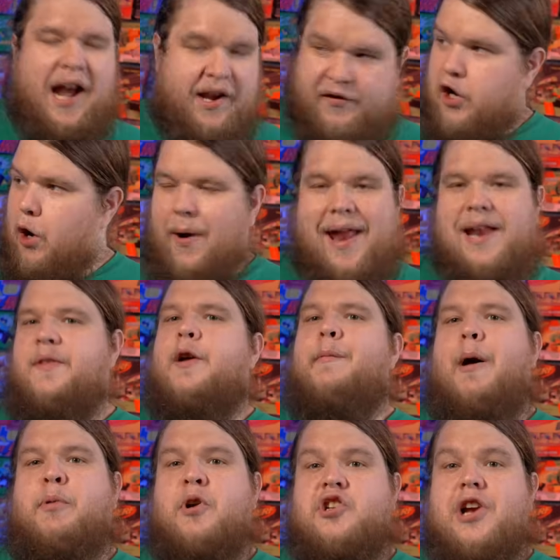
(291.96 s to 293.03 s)
And if you know anything
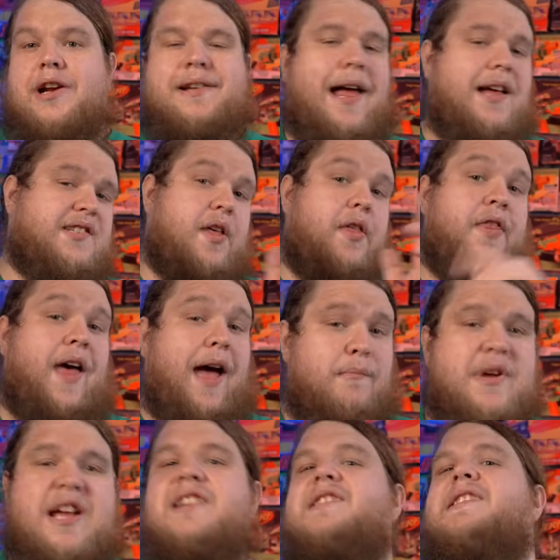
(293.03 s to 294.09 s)
about projectiles, that
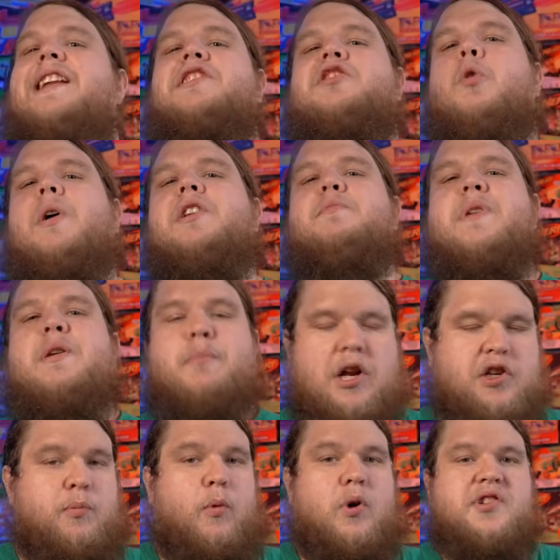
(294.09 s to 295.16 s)
means that it's going to be
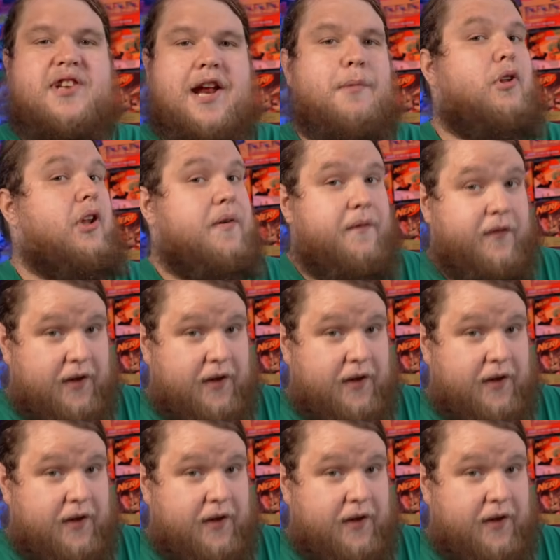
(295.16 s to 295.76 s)
much more stable in